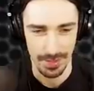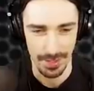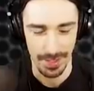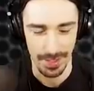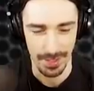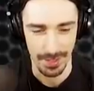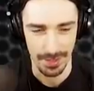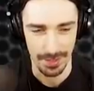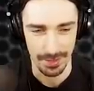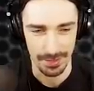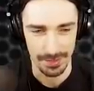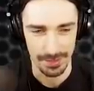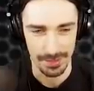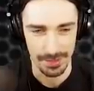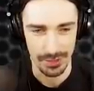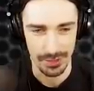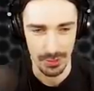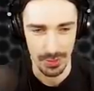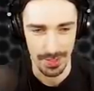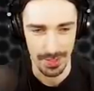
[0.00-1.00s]

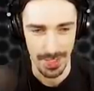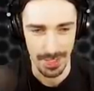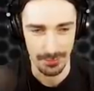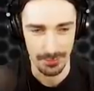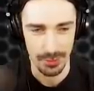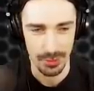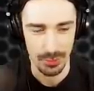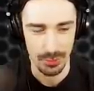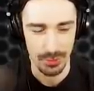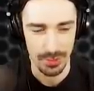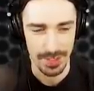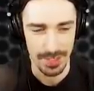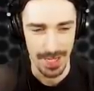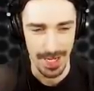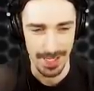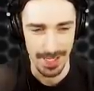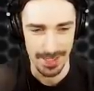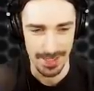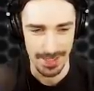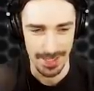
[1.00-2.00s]
and you can have two
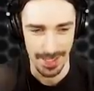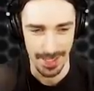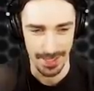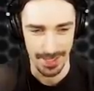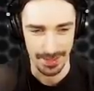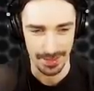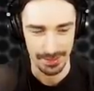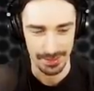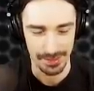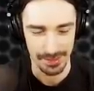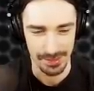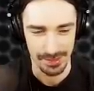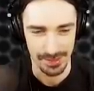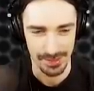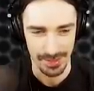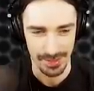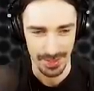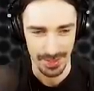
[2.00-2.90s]
tiny cannons.